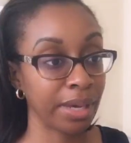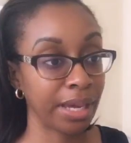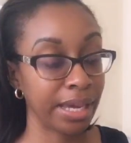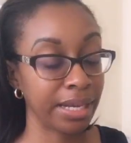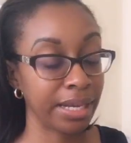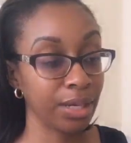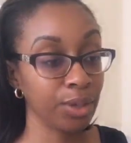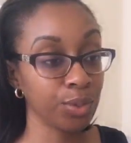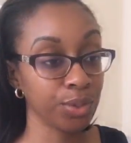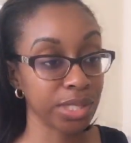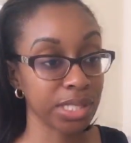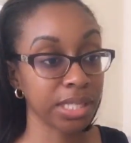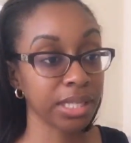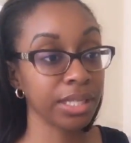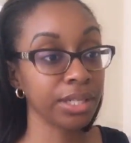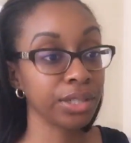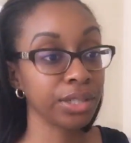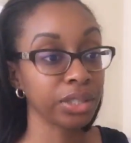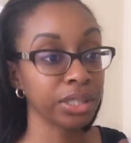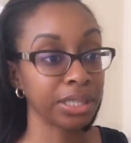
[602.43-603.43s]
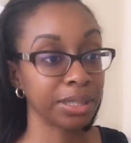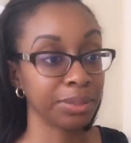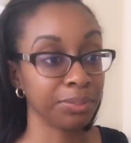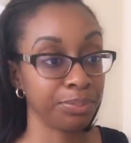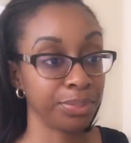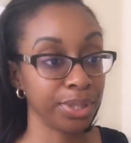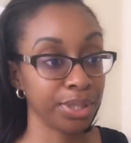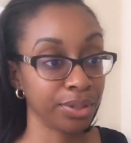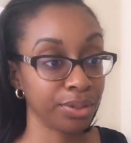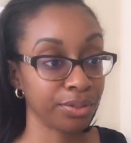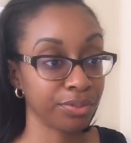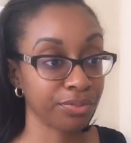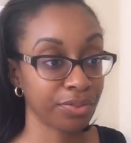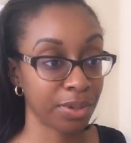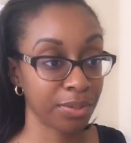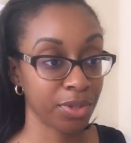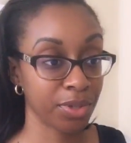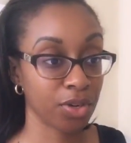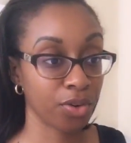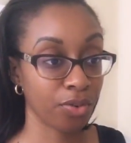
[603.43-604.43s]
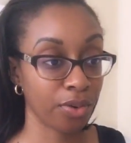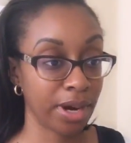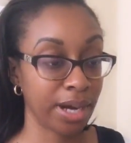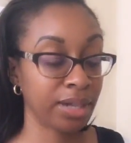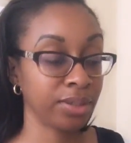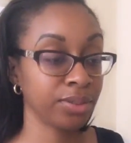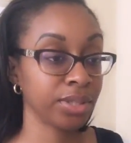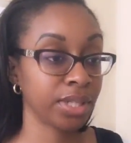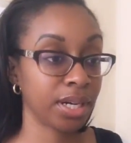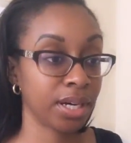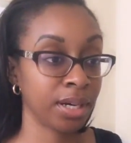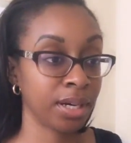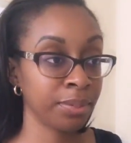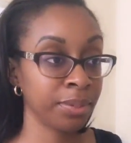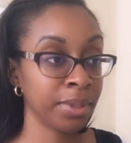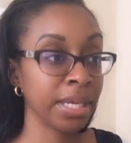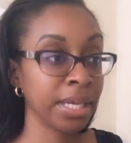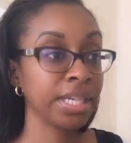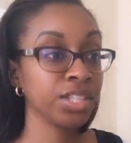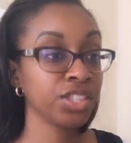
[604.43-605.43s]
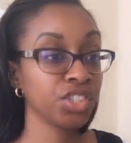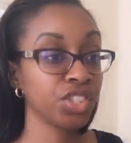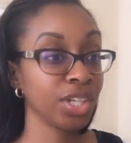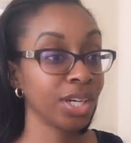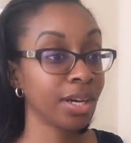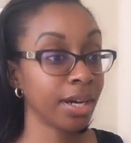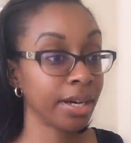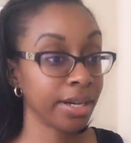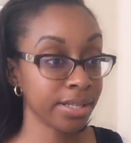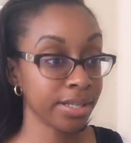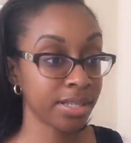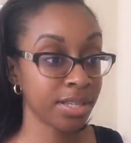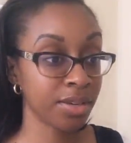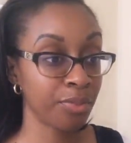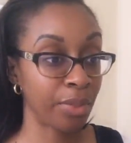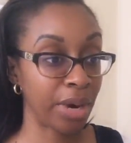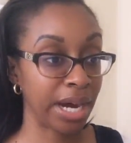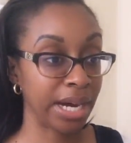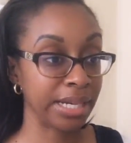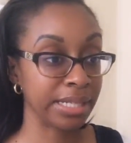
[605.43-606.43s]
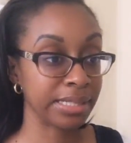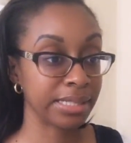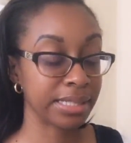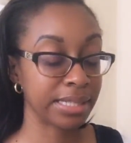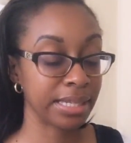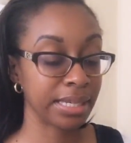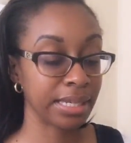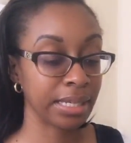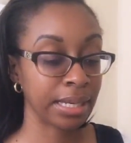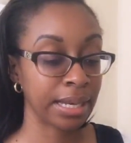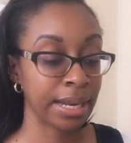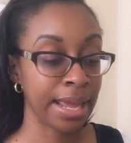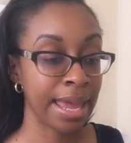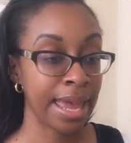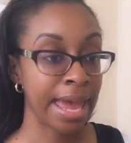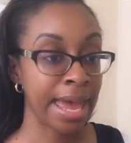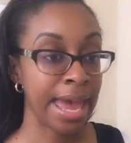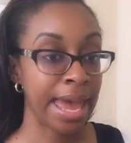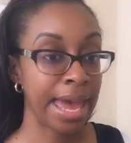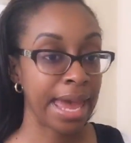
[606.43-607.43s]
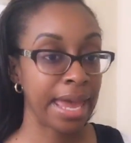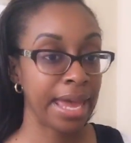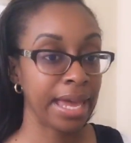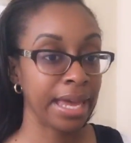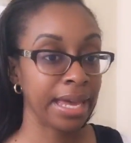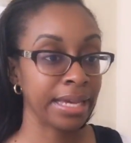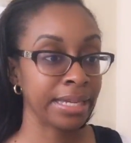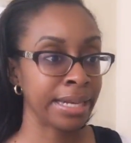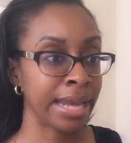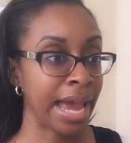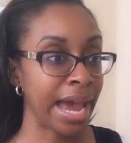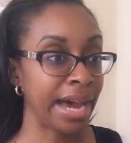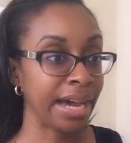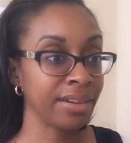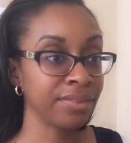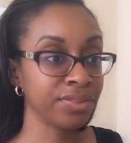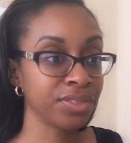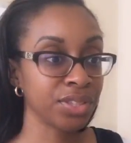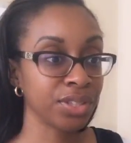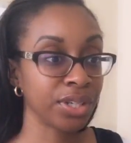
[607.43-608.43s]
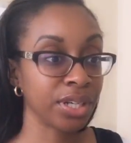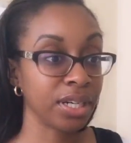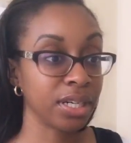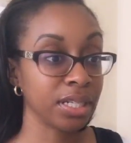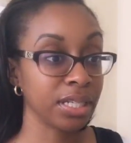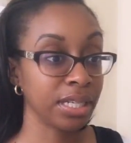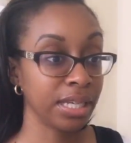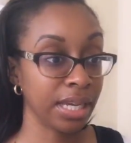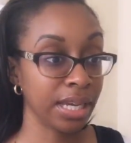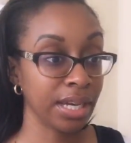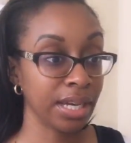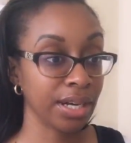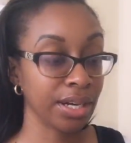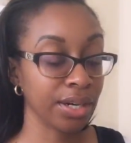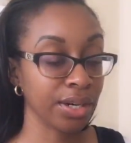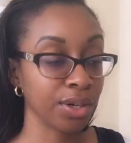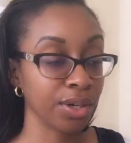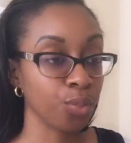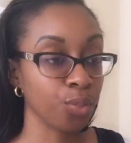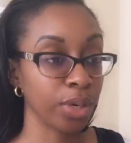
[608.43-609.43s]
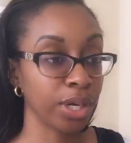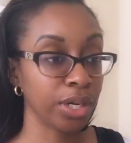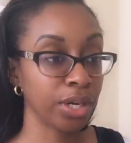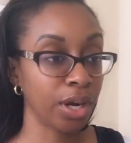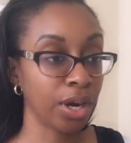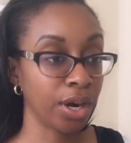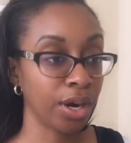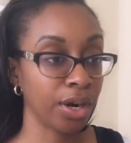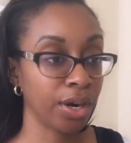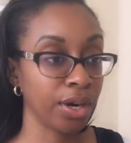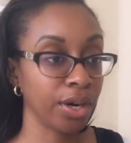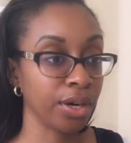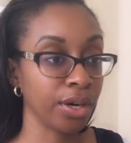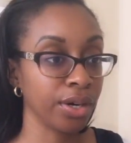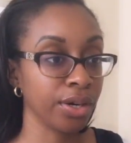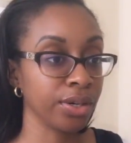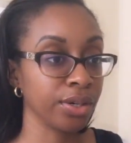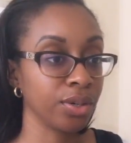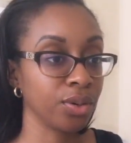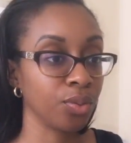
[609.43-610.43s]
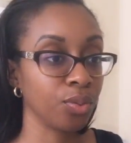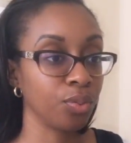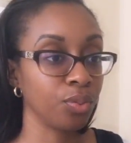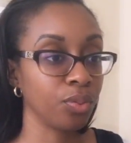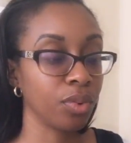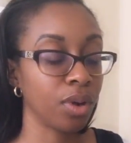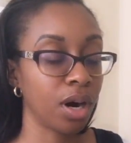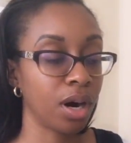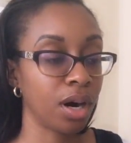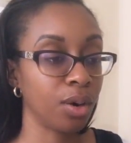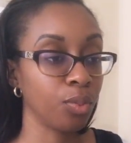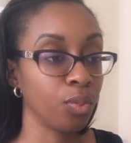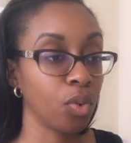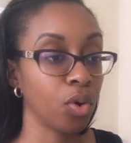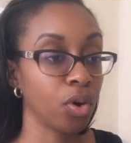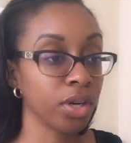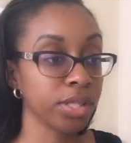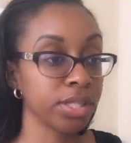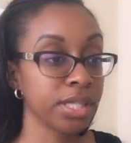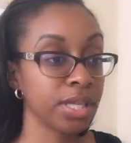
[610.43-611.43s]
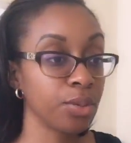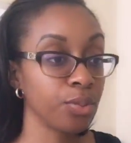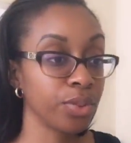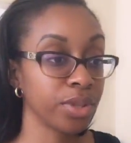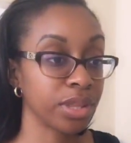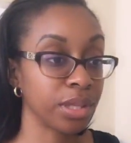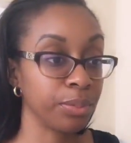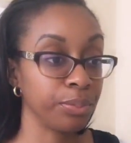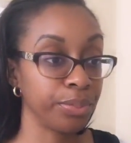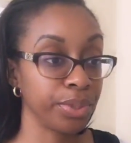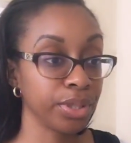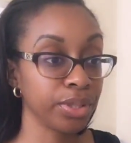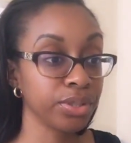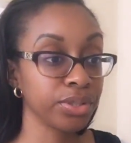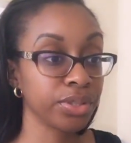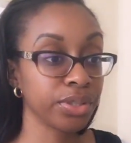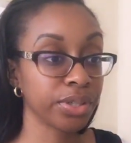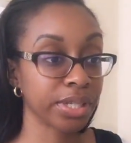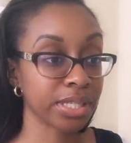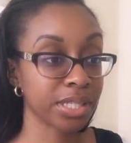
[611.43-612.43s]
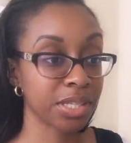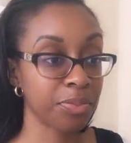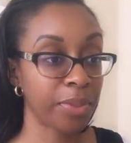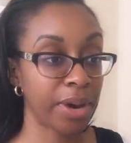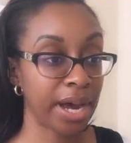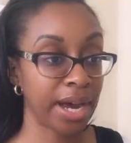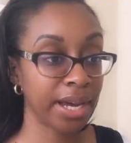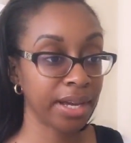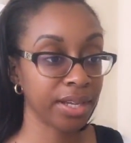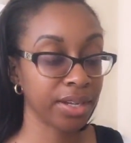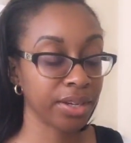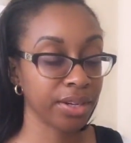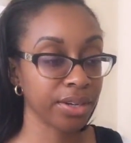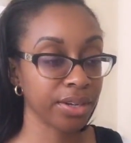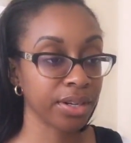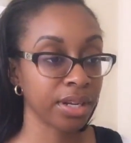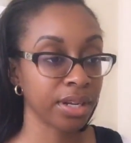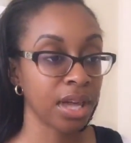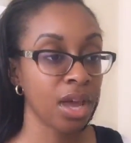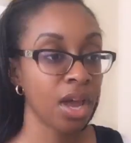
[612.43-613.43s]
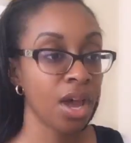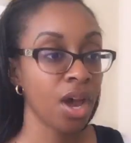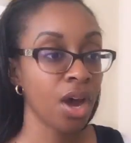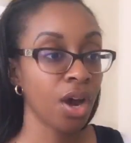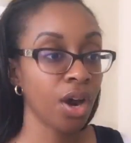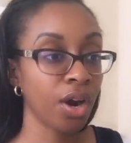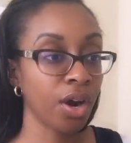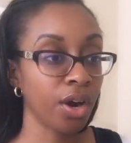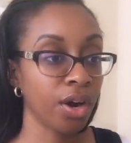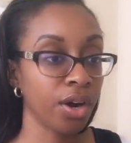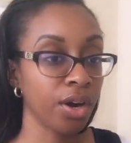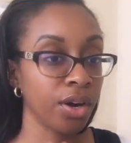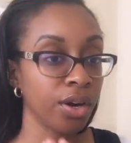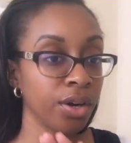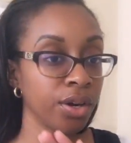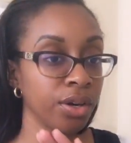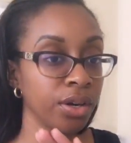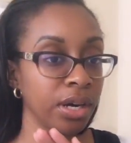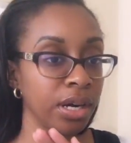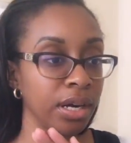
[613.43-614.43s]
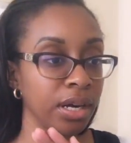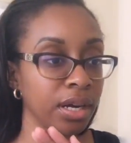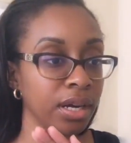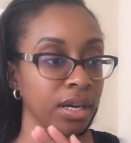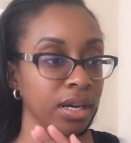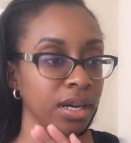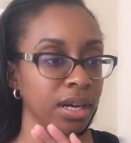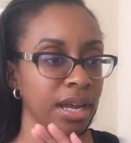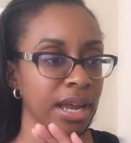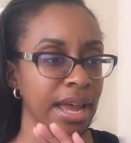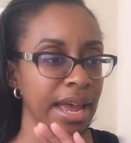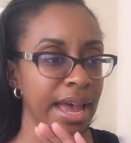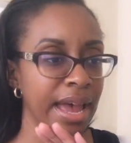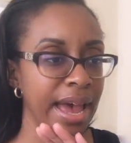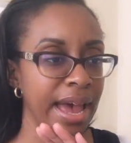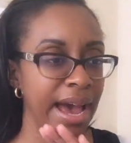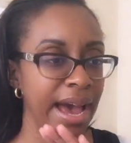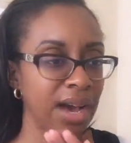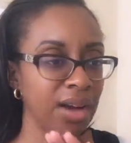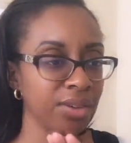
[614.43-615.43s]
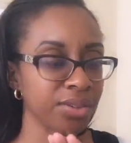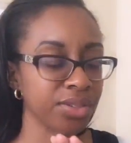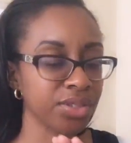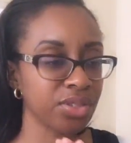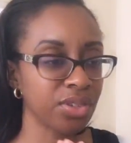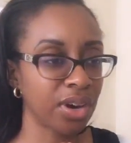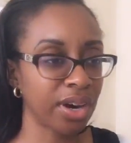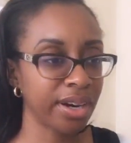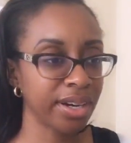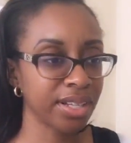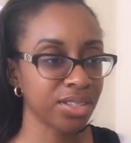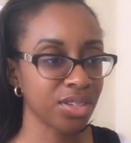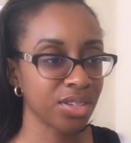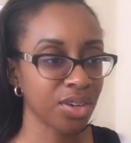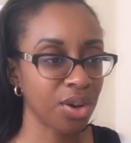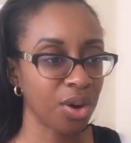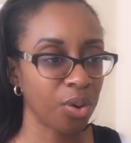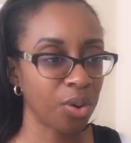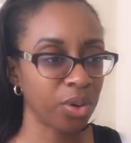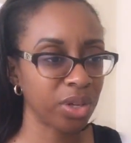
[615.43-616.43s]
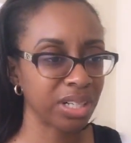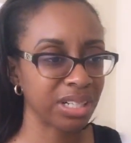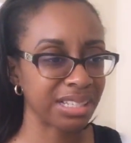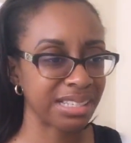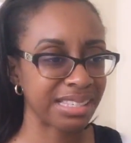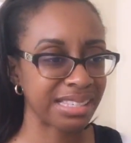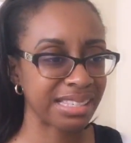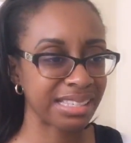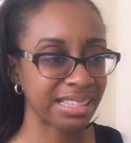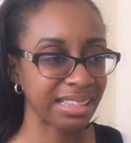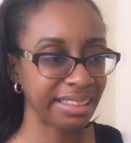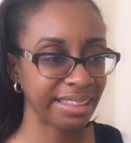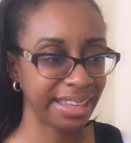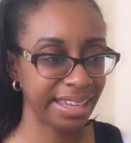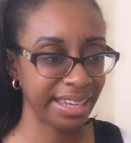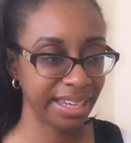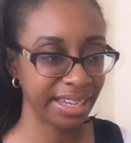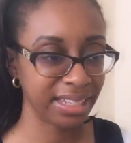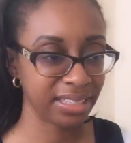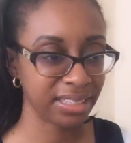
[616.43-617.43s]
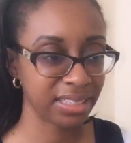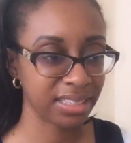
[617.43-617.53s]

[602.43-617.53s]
and it was literally built from the ground up. She customized it. And after a year, when her warranty with the builder expired, her house started to go on a slant.